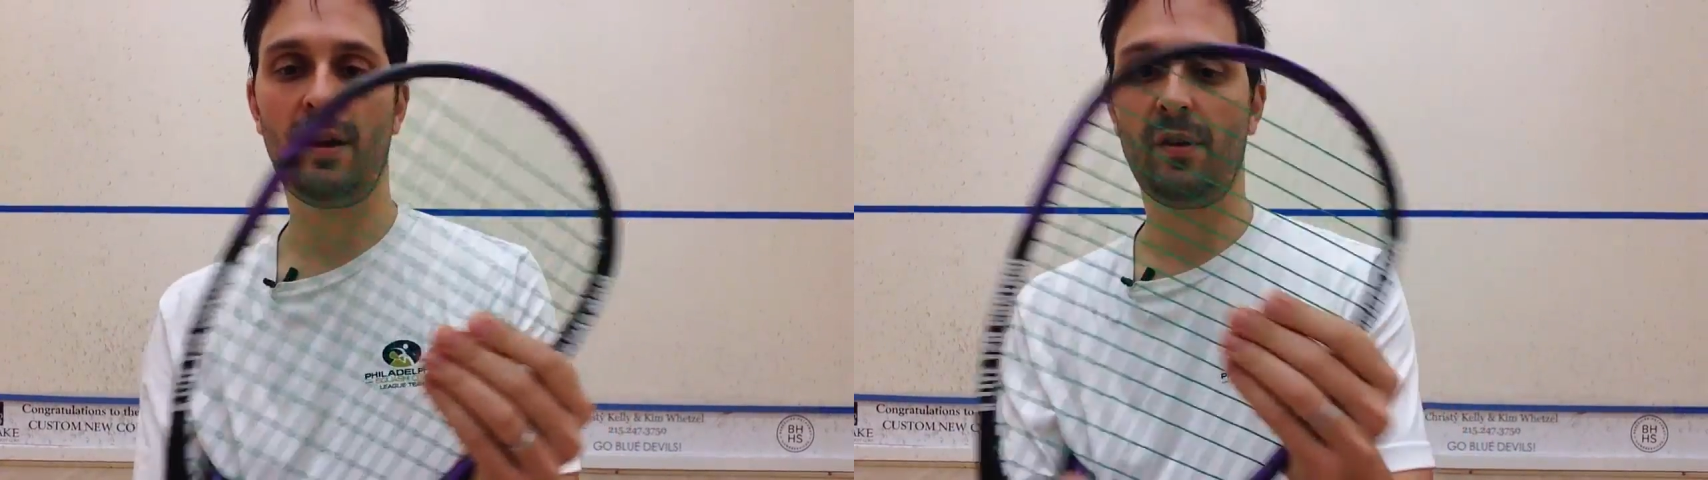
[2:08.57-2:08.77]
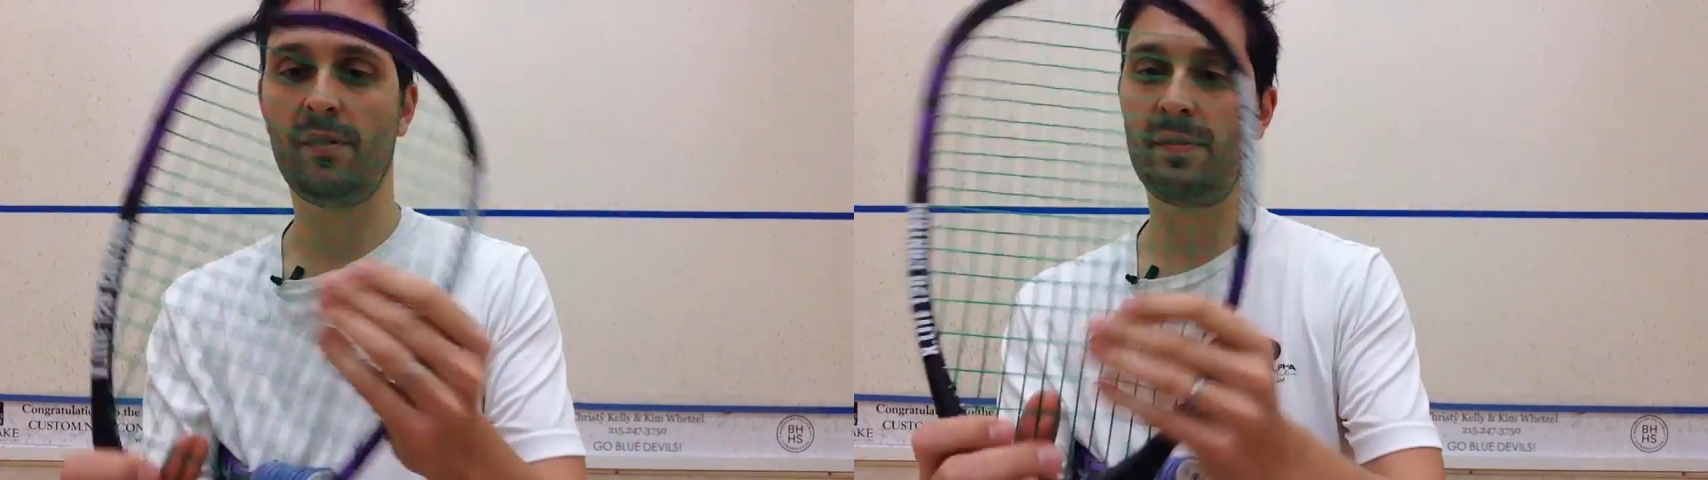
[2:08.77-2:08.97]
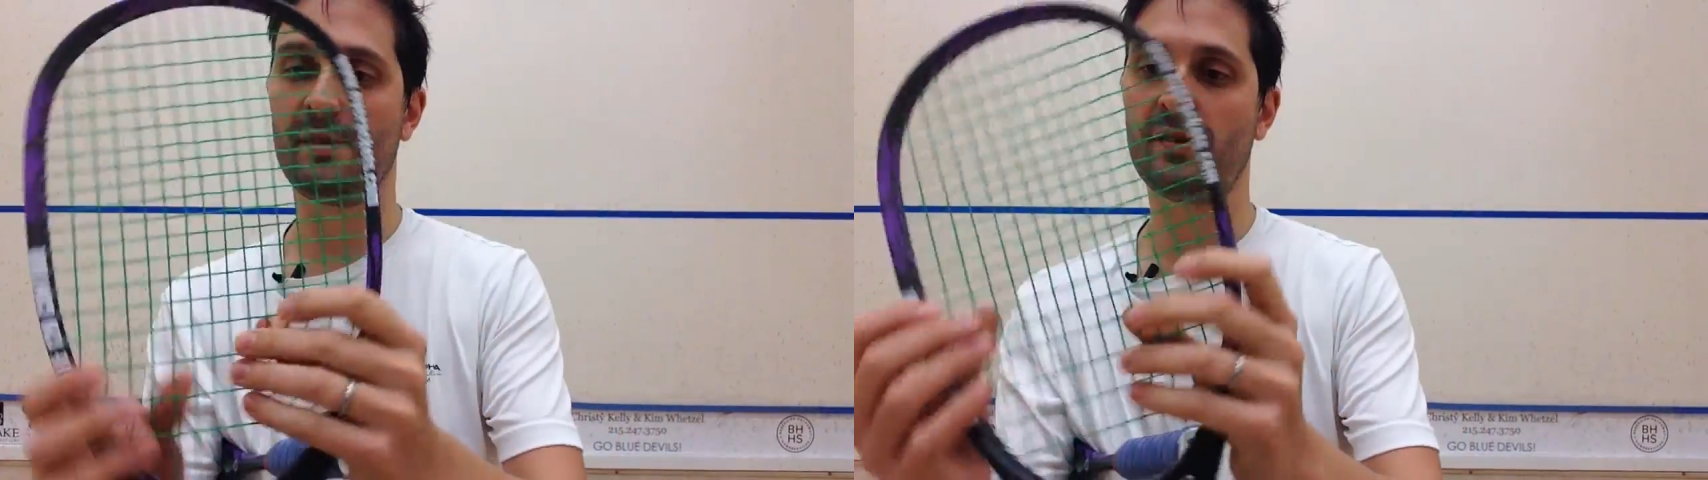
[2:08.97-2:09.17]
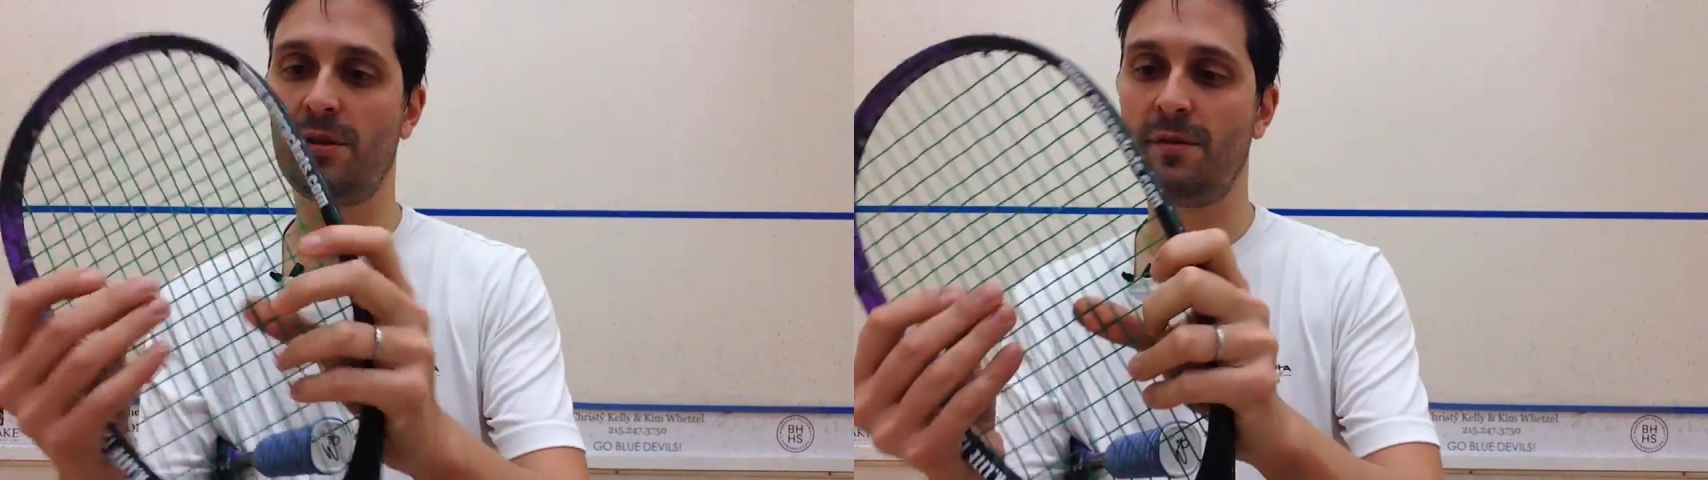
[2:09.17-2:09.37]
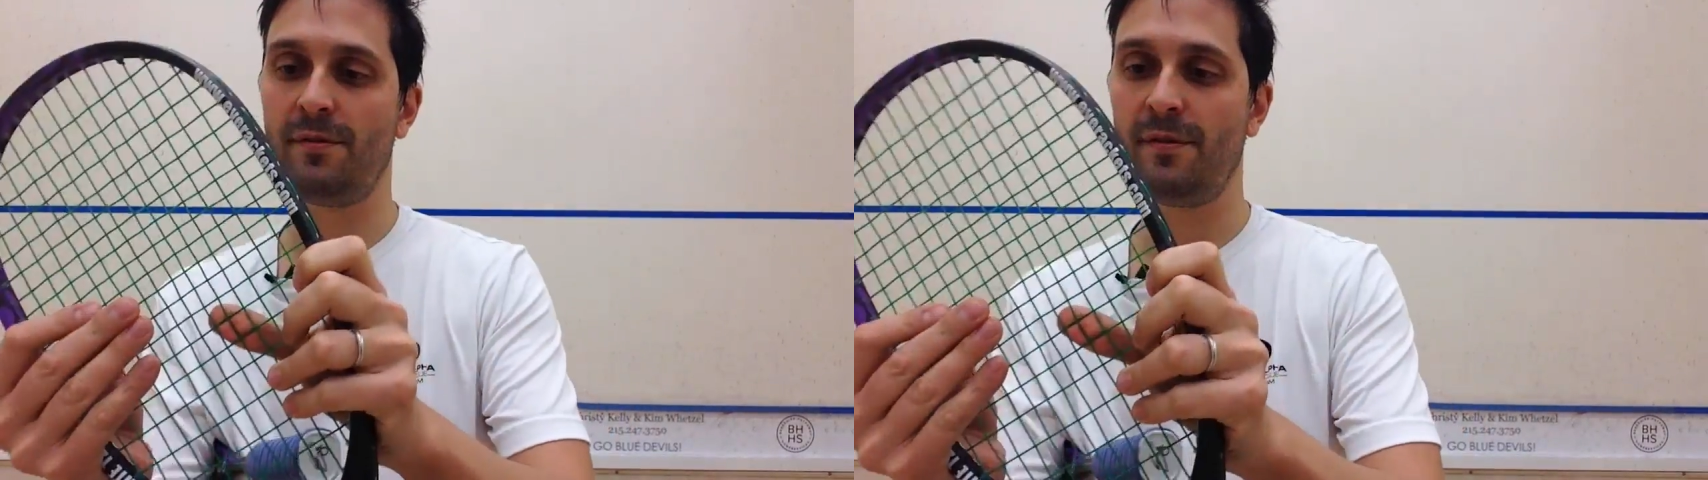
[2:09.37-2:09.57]
the
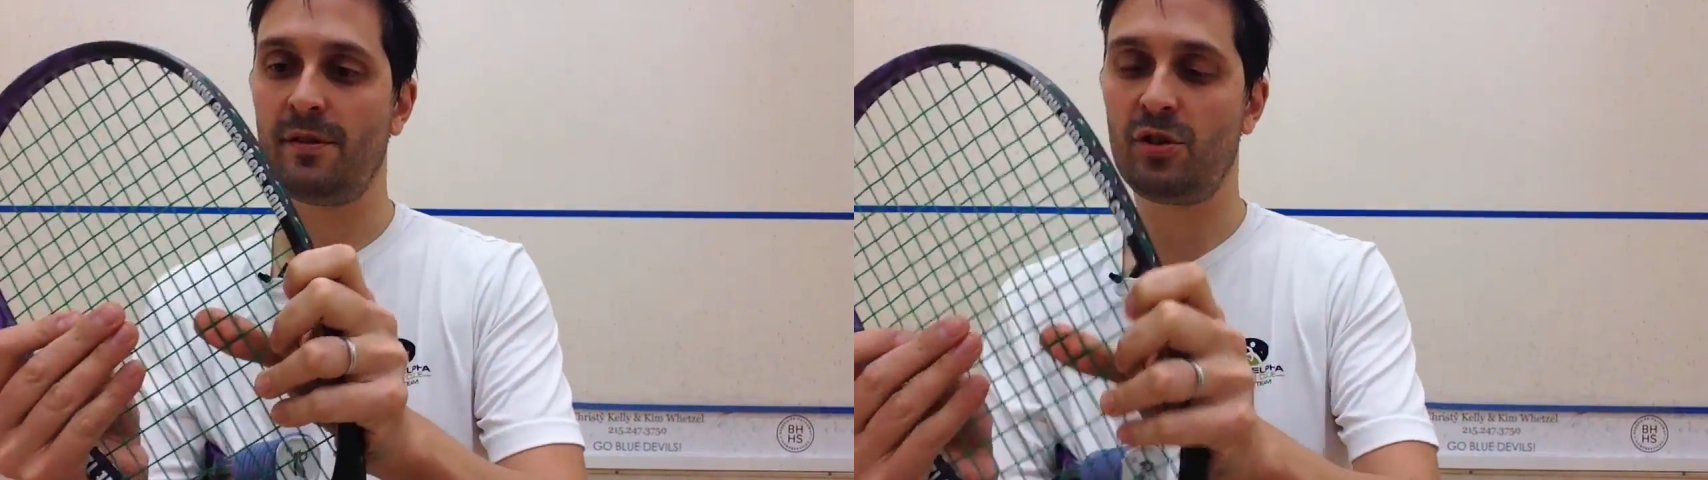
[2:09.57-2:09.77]
sort of